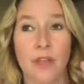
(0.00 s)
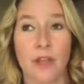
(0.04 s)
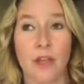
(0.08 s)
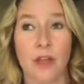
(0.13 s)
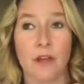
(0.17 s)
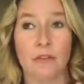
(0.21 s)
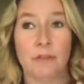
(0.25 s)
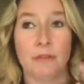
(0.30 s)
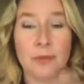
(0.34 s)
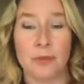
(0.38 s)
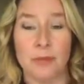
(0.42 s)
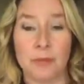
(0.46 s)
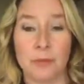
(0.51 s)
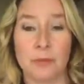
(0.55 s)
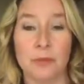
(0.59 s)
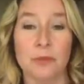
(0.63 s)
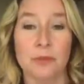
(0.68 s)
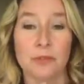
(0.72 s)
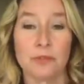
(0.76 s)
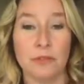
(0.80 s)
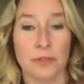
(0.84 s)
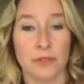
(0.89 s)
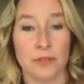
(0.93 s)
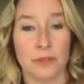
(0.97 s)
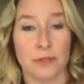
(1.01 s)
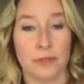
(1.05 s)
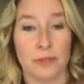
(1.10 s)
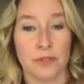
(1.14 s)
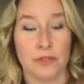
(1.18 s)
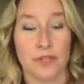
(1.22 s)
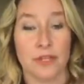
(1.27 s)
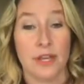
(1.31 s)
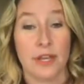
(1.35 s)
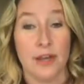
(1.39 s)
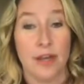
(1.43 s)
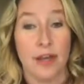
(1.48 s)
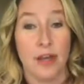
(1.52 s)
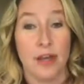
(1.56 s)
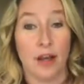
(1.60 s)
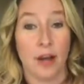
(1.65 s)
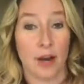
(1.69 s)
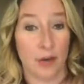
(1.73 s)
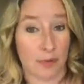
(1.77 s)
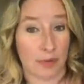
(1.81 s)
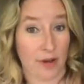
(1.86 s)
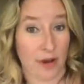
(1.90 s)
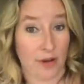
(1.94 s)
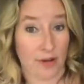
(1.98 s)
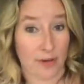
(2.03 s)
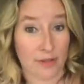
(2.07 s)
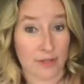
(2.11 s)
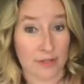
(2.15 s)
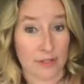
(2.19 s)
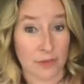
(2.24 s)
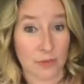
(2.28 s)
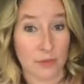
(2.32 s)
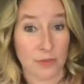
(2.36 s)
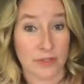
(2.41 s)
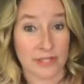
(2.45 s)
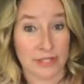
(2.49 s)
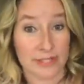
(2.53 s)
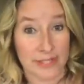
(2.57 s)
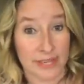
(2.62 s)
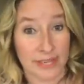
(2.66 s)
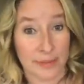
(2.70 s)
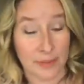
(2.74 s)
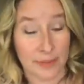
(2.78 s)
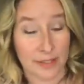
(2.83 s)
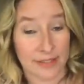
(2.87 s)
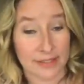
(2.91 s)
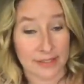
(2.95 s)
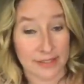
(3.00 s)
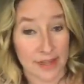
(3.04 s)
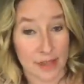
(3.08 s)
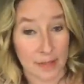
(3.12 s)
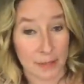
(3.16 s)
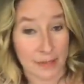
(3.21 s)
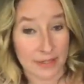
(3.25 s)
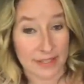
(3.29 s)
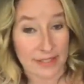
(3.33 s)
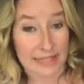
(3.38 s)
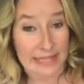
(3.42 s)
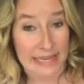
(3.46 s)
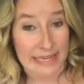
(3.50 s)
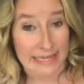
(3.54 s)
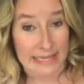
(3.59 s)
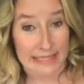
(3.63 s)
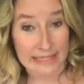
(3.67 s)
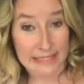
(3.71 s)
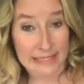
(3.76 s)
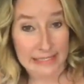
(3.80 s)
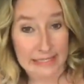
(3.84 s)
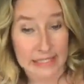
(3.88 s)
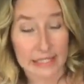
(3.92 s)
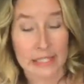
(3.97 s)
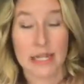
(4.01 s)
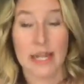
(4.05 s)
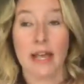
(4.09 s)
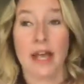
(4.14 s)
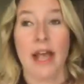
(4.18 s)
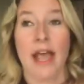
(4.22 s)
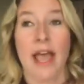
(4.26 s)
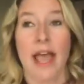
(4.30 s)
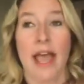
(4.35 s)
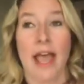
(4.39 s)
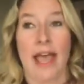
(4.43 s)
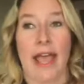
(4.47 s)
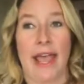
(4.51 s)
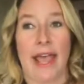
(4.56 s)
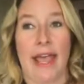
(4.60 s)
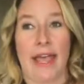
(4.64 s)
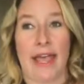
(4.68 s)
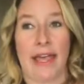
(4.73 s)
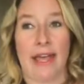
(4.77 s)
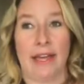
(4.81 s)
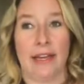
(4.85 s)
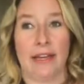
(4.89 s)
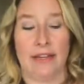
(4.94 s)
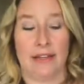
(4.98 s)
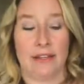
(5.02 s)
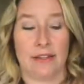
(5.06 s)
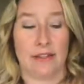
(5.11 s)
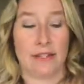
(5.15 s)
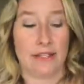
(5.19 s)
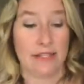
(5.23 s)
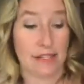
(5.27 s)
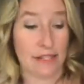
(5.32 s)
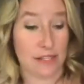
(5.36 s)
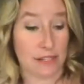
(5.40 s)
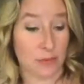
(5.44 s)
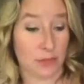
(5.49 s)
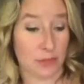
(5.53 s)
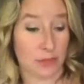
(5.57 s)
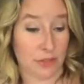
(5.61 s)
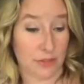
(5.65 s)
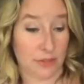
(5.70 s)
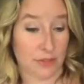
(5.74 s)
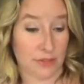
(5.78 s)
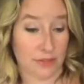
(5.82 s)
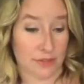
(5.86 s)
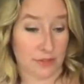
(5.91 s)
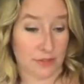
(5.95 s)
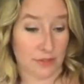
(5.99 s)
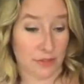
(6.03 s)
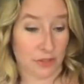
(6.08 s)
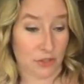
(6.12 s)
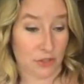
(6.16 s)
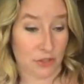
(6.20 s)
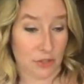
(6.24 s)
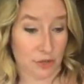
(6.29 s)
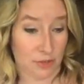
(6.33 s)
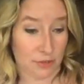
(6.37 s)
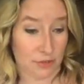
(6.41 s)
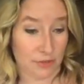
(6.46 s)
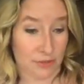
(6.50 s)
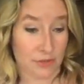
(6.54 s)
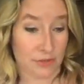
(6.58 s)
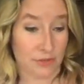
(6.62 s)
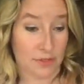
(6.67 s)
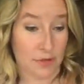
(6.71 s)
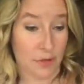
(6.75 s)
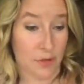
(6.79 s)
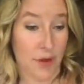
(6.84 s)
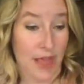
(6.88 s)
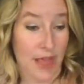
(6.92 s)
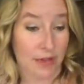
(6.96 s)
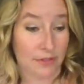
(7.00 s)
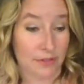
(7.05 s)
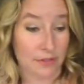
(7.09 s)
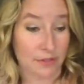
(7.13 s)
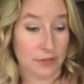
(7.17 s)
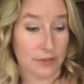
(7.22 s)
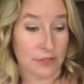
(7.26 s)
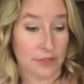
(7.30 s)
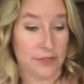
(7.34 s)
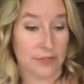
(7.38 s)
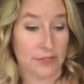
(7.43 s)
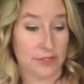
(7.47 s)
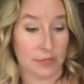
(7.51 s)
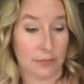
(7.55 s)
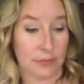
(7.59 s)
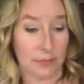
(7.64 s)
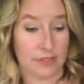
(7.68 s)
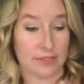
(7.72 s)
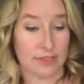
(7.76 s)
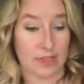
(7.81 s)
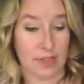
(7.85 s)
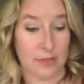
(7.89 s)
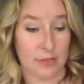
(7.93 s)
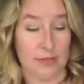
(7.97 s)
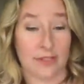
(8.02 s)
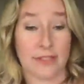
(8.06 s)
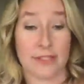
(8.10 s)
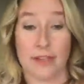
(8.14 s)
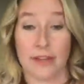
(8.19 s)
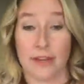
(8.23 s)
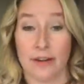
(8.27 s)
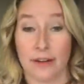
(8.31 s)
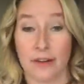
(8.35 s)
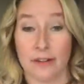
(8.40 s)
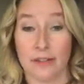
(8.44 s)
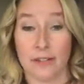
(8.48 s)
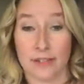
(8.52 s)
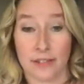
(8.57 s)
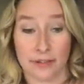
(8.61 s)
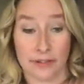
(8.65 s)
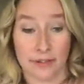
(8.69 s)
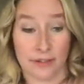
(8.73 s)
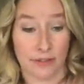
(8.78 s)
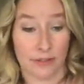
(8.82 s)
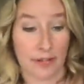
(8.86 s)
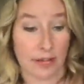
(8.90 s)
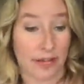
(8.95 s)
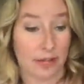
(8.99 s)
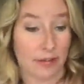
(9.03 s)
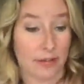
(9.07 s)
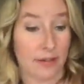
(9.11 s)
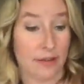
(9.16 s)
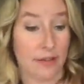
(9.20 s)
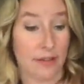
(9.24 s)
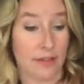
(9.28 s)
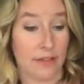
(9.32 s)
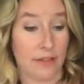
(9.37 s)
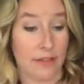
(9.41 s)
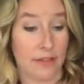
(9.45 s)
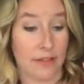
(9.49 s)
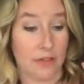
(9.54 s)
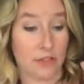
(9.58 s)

of people who used our products with SeneGence complex in it, and this is what the results showed. So after using the SeneGence complex in our skincare line, it